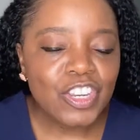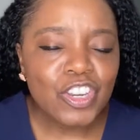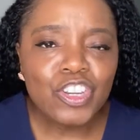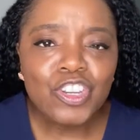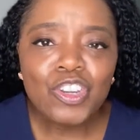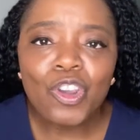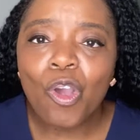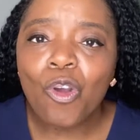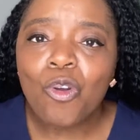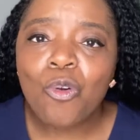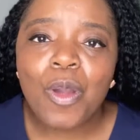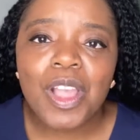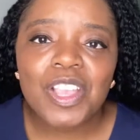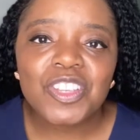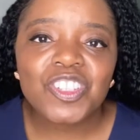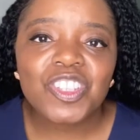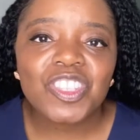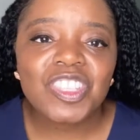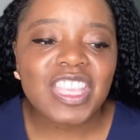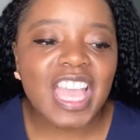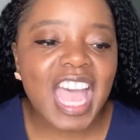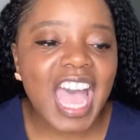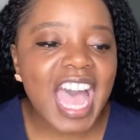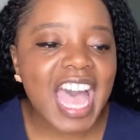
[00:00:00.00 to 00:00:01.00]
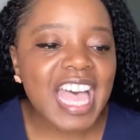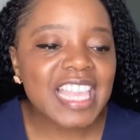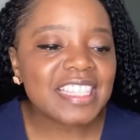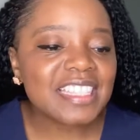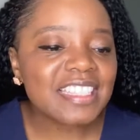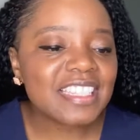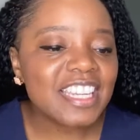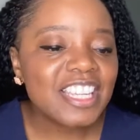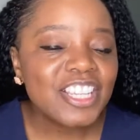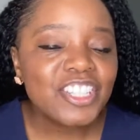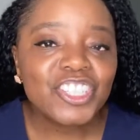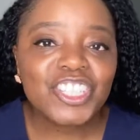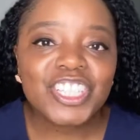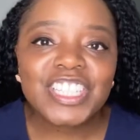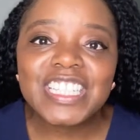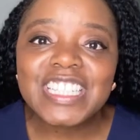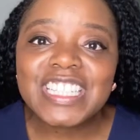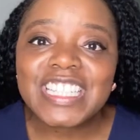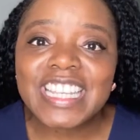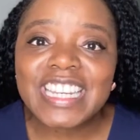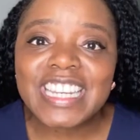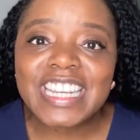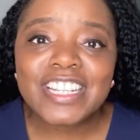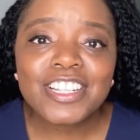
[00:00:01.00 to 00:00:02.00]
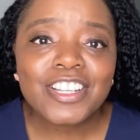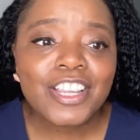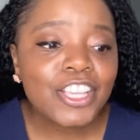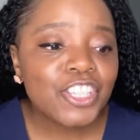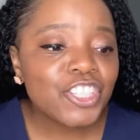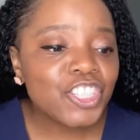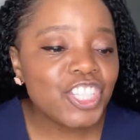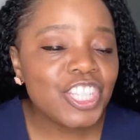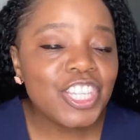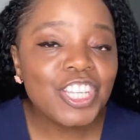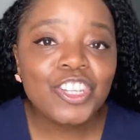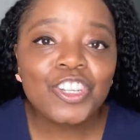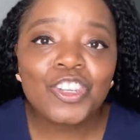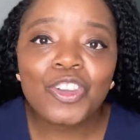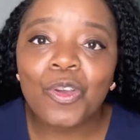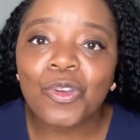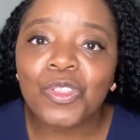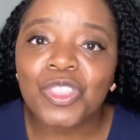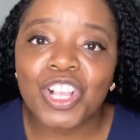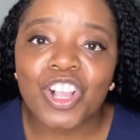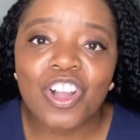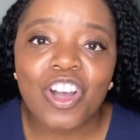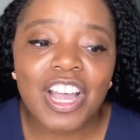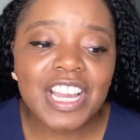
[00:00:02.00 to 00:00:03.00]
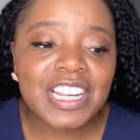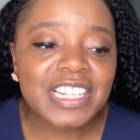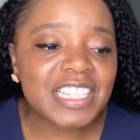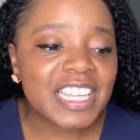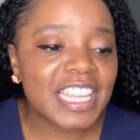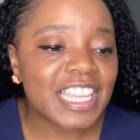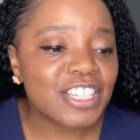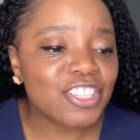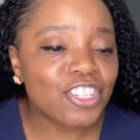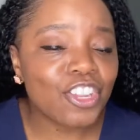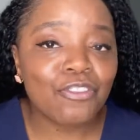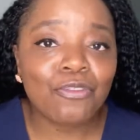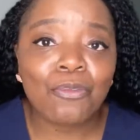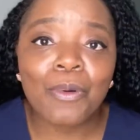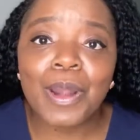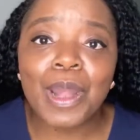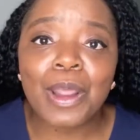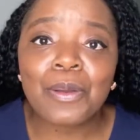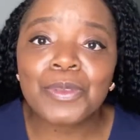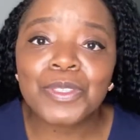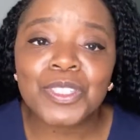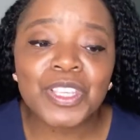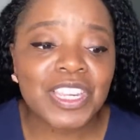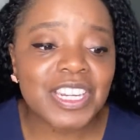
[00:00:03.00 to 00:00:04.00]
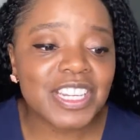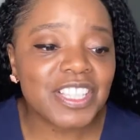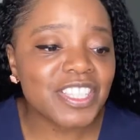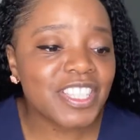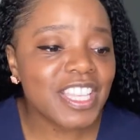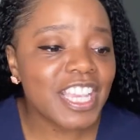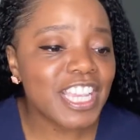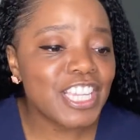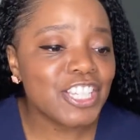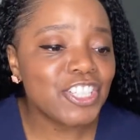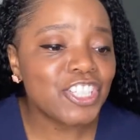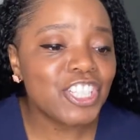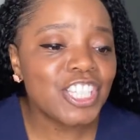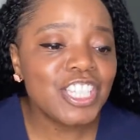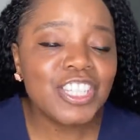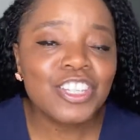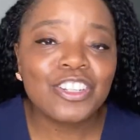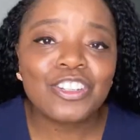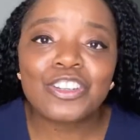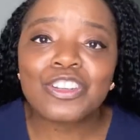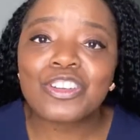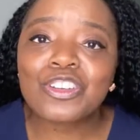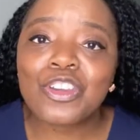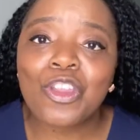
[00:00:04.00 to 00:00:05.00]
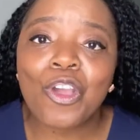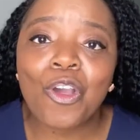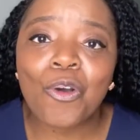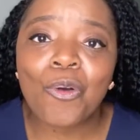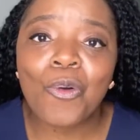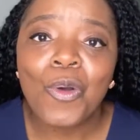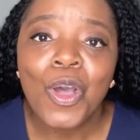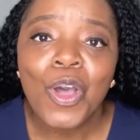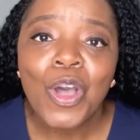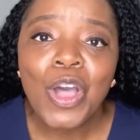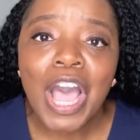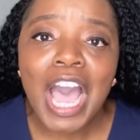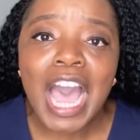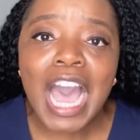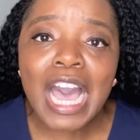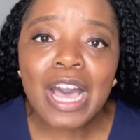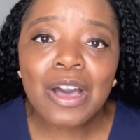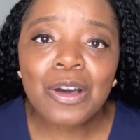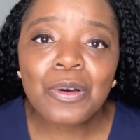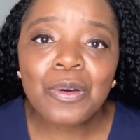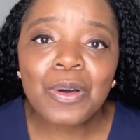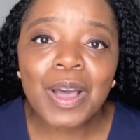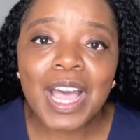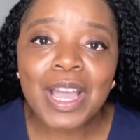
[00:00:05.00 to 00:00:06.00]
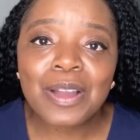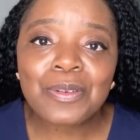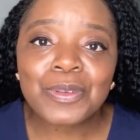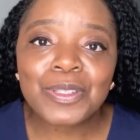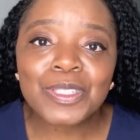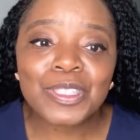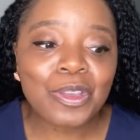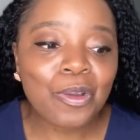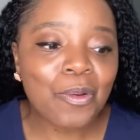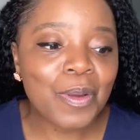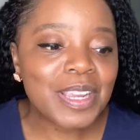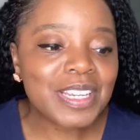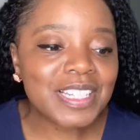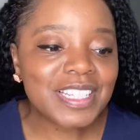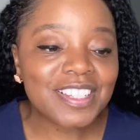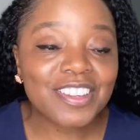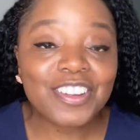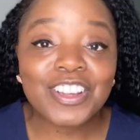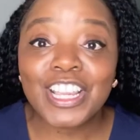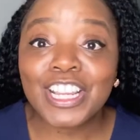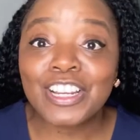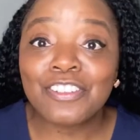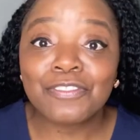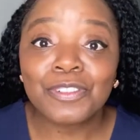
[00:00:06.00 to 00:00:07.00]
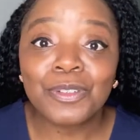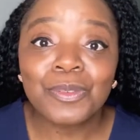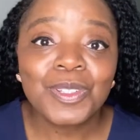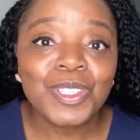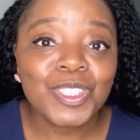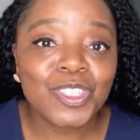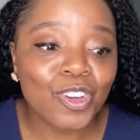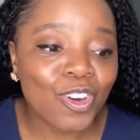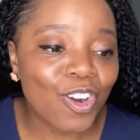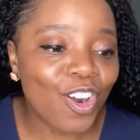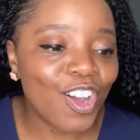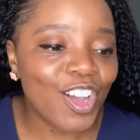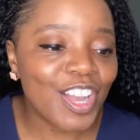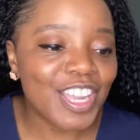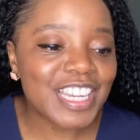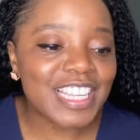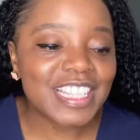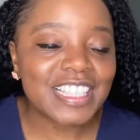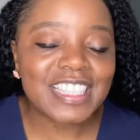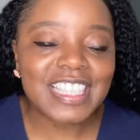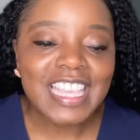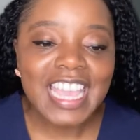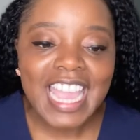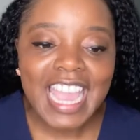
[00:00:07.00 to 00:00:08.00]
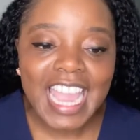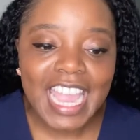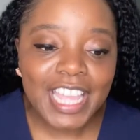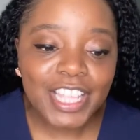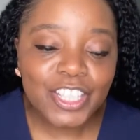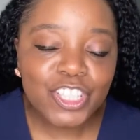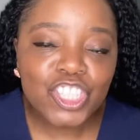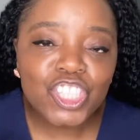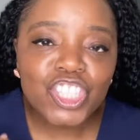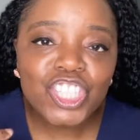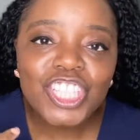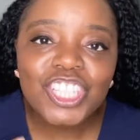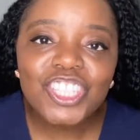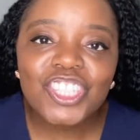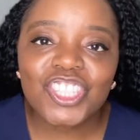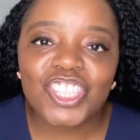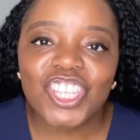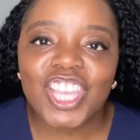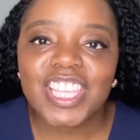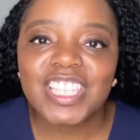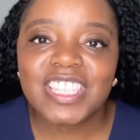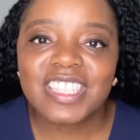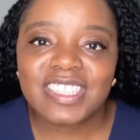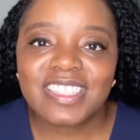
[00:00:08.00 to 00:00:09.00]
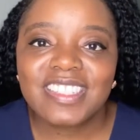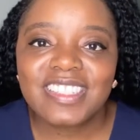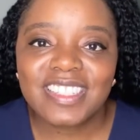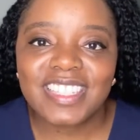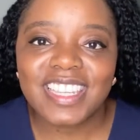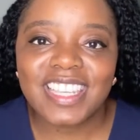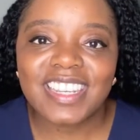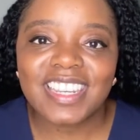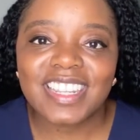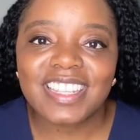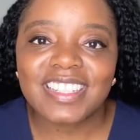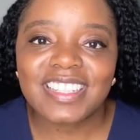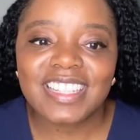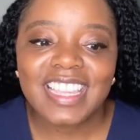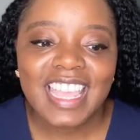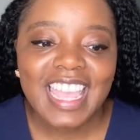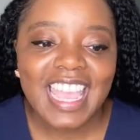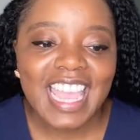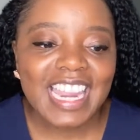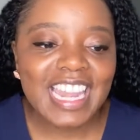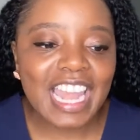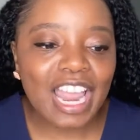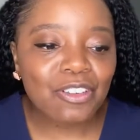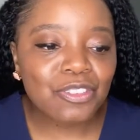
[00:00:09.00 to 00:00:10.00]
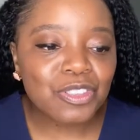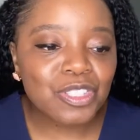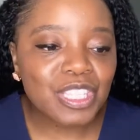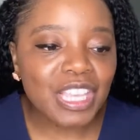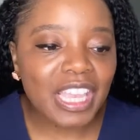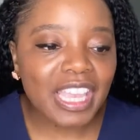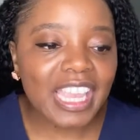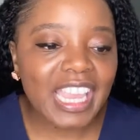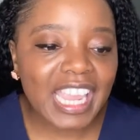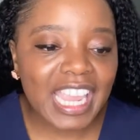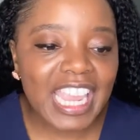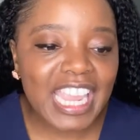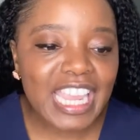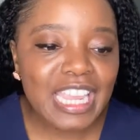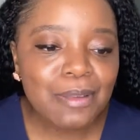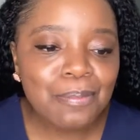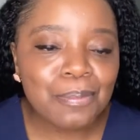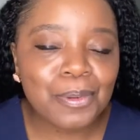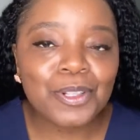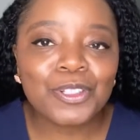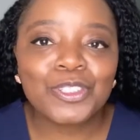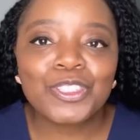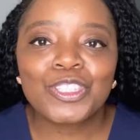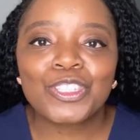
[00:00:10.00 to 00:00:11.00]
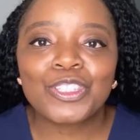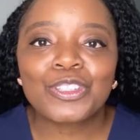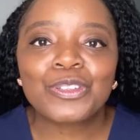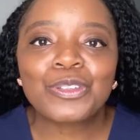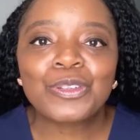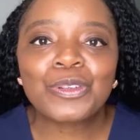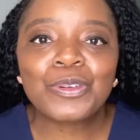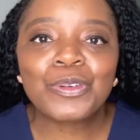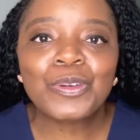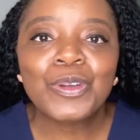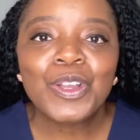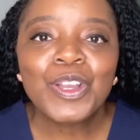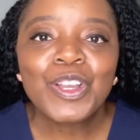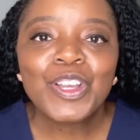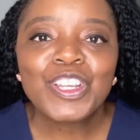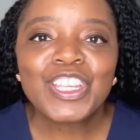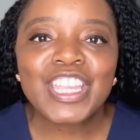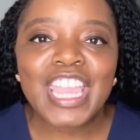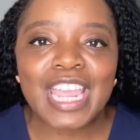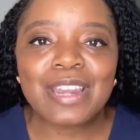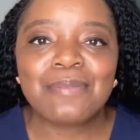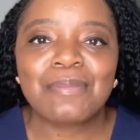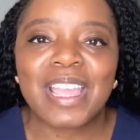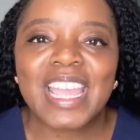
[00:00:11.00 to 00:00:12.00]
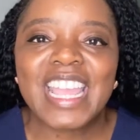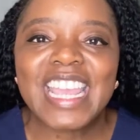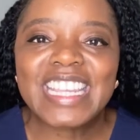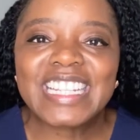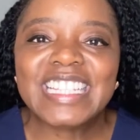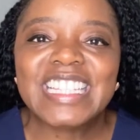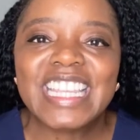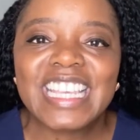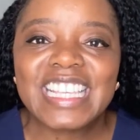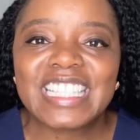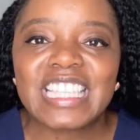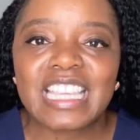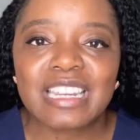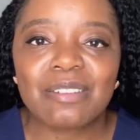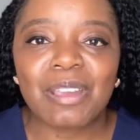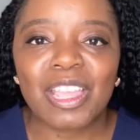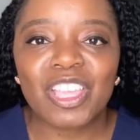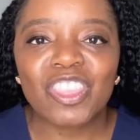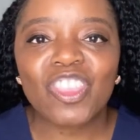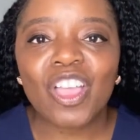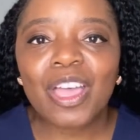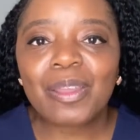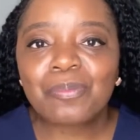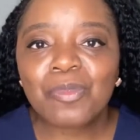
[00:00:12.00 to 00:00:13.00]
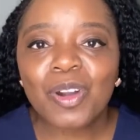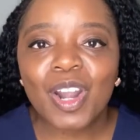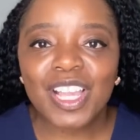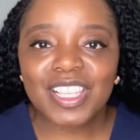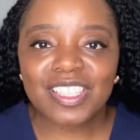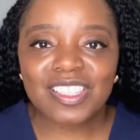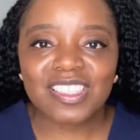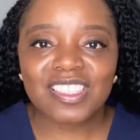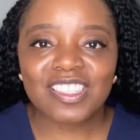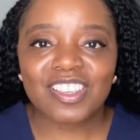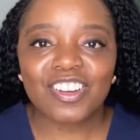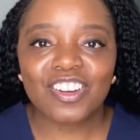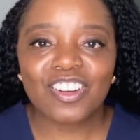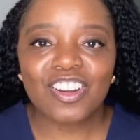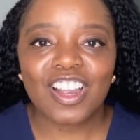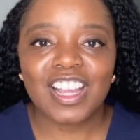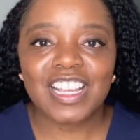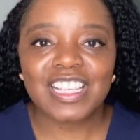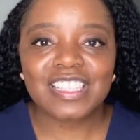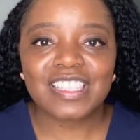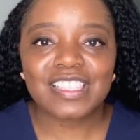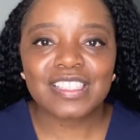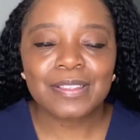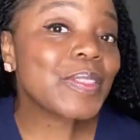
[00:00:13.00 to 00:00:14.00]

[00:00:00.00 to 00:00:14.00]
No questions asked, she did it. She didn't know the content of what I was gonna say. She didn't know how I was going to influence her audience, and she just did it. And I was able to get my ideas and my thought process across.